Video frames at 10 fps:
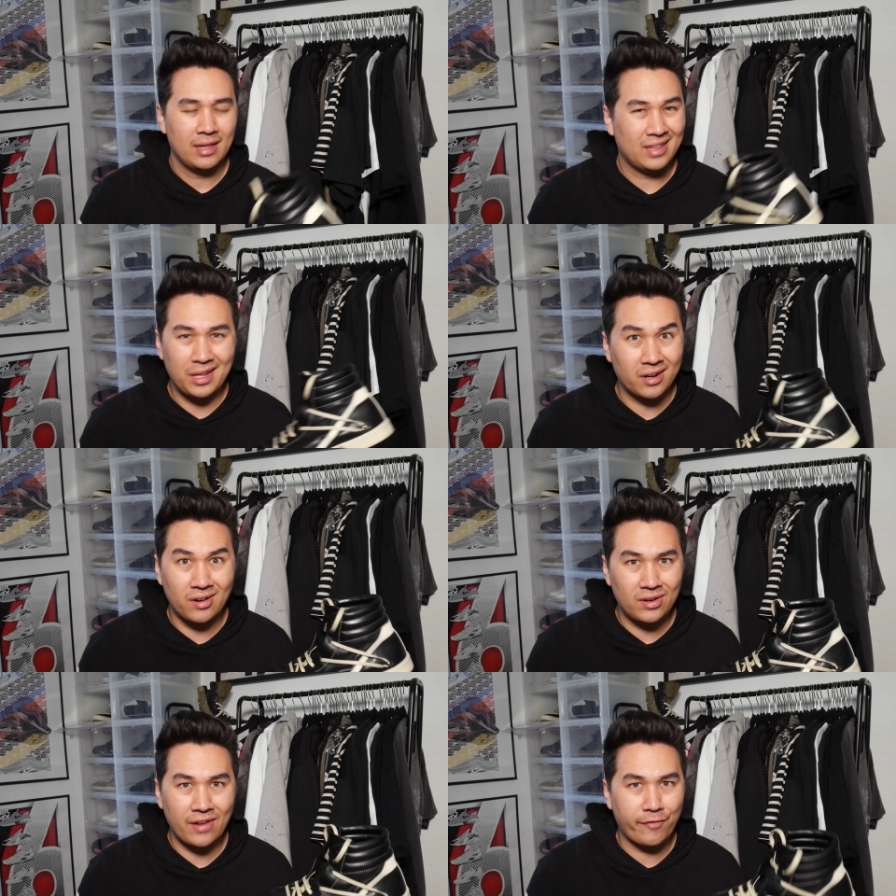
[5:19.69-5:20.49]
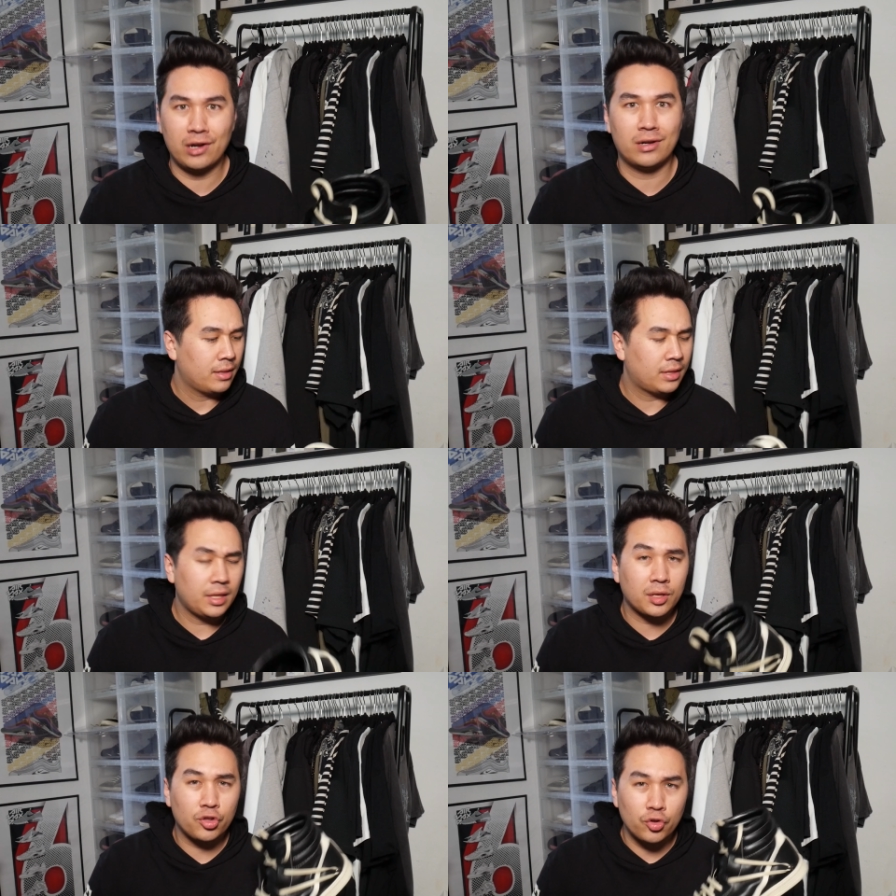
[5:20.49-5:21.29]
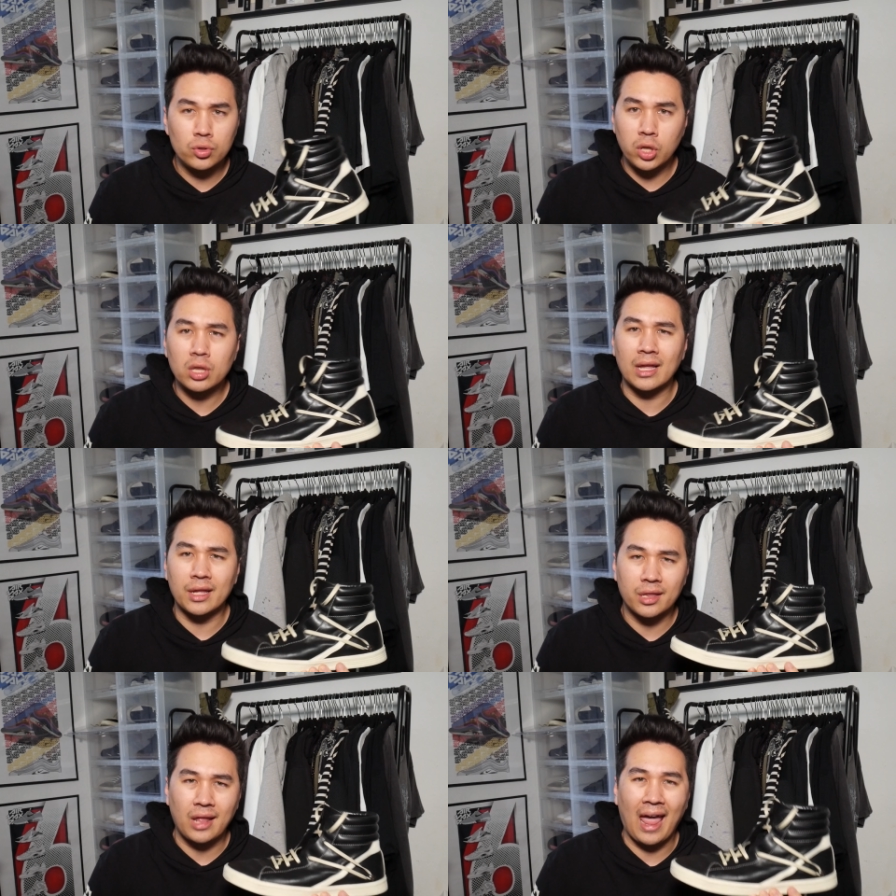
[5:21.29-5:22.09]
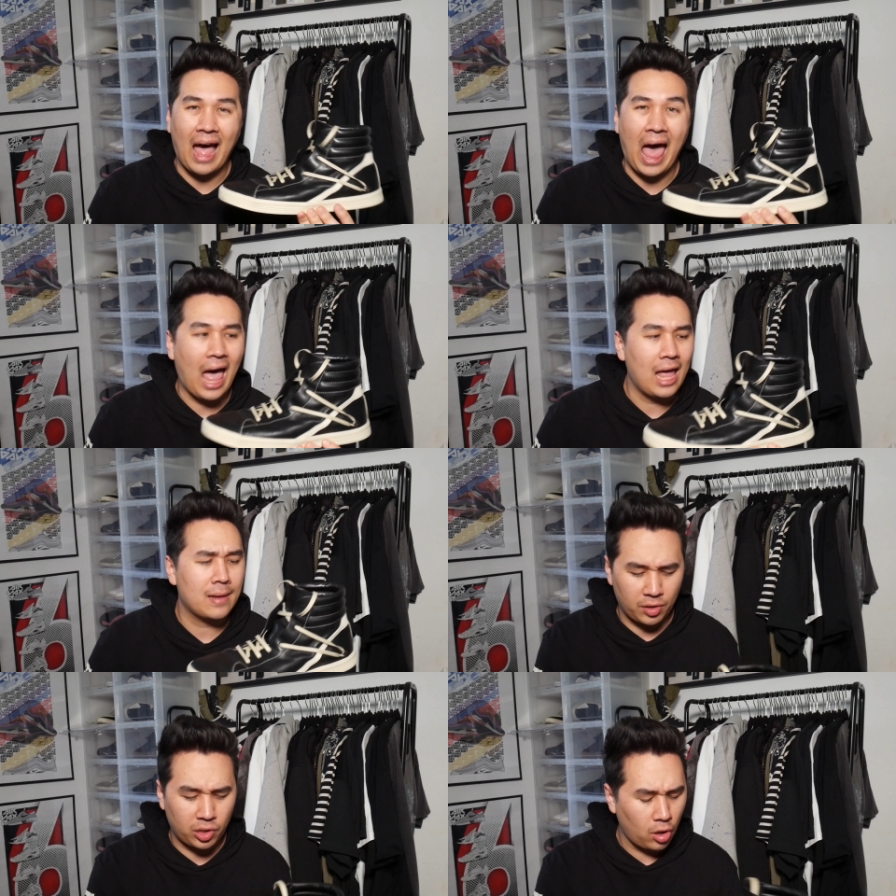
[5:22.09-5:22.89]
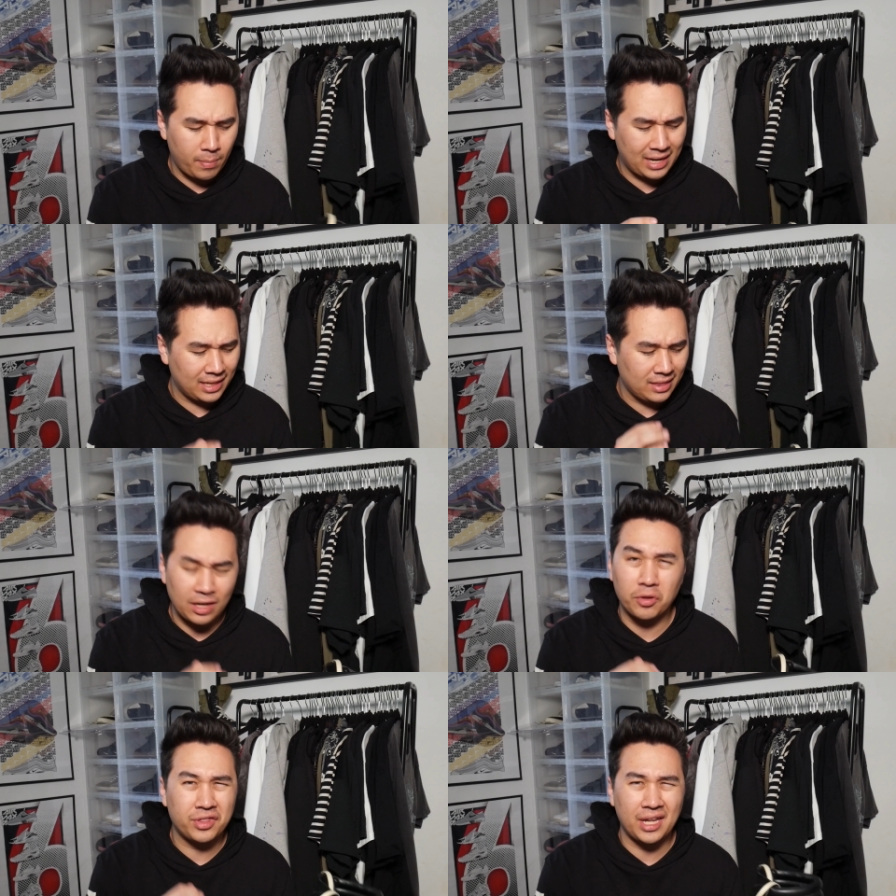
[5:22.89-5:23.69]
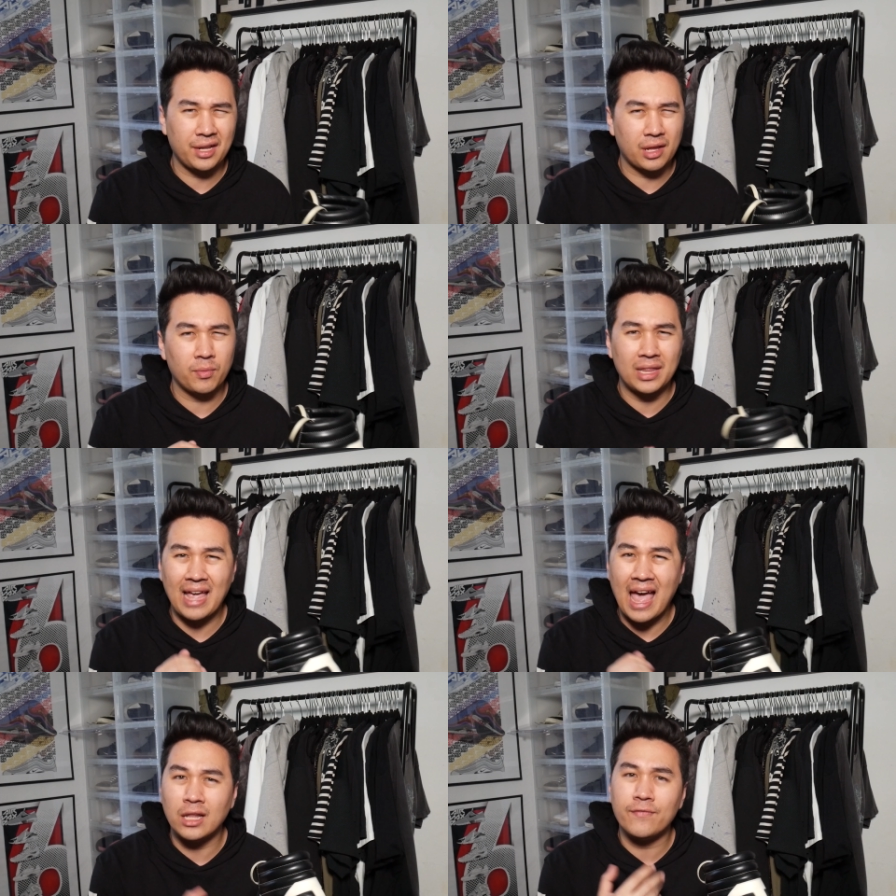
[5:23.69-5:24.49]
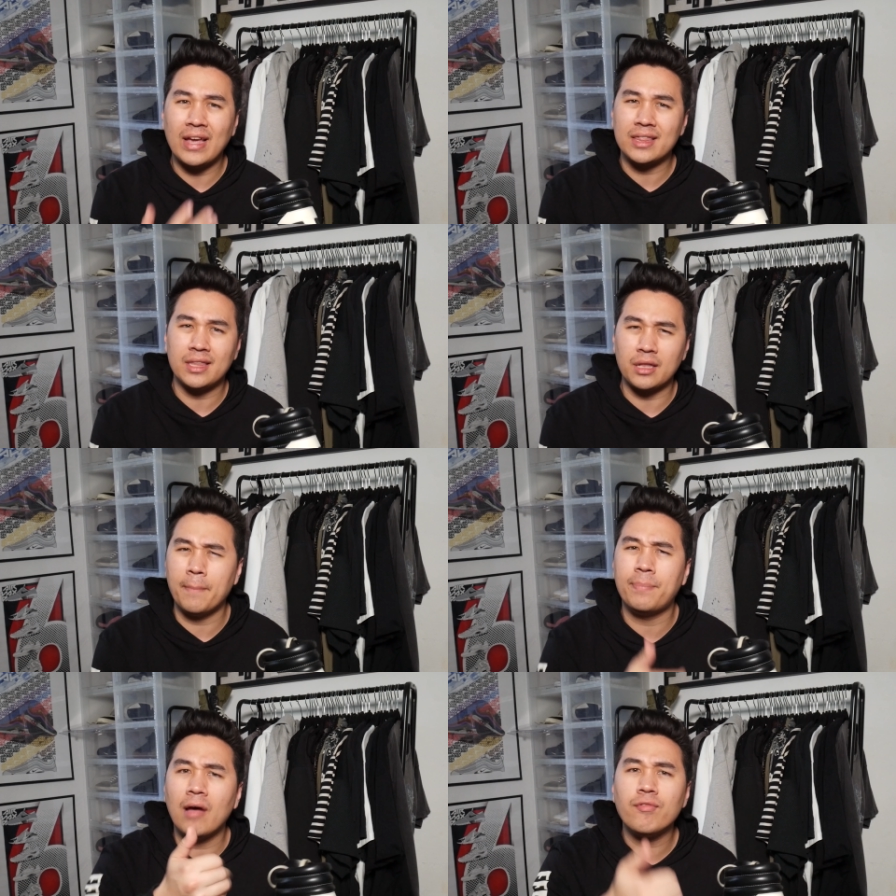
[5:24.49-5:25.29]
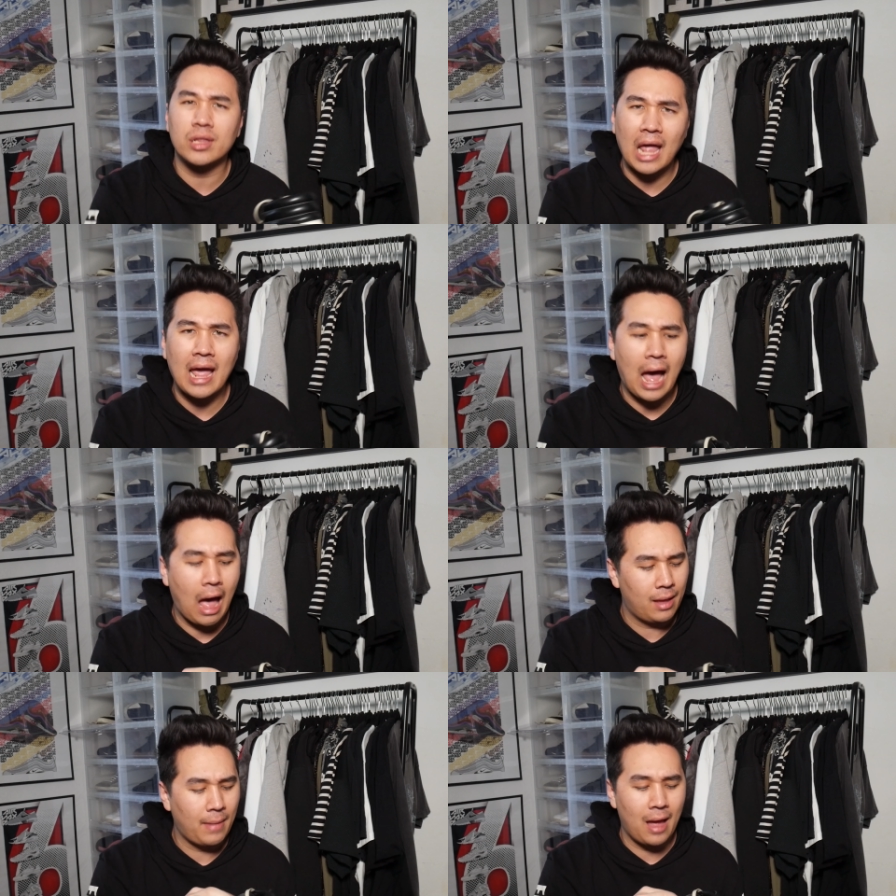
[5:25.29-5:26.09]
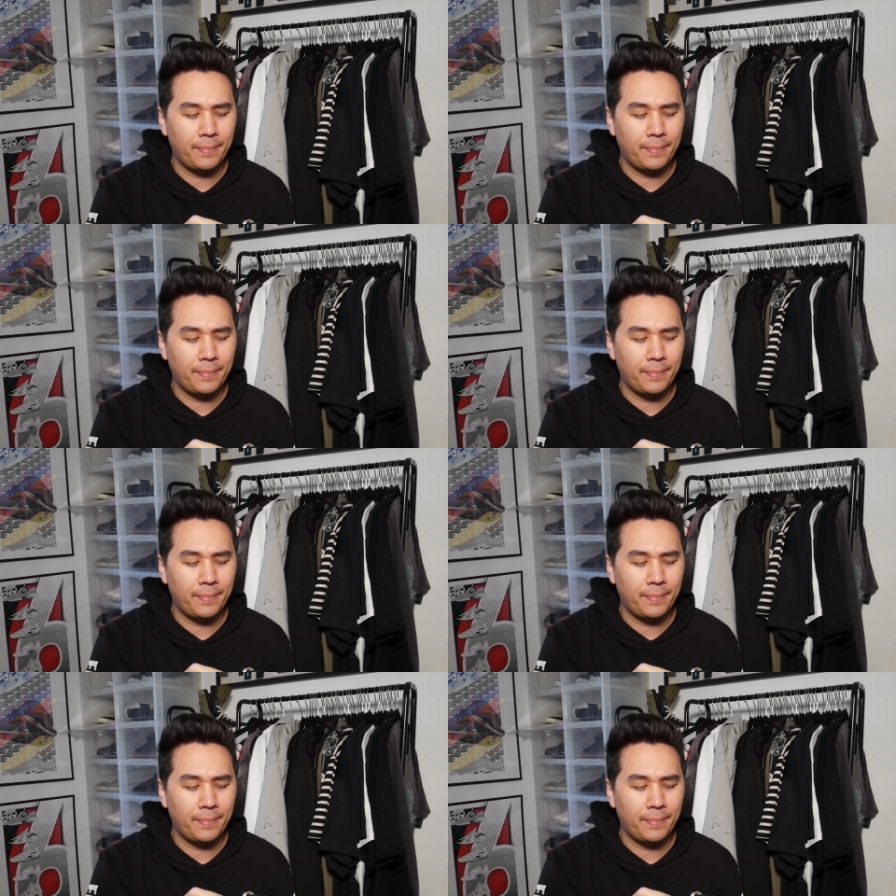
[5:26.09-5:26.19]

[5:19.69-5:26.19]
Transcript: These are no different. These do look like a skate high. There's so many little things that really elevate this above a skate high in my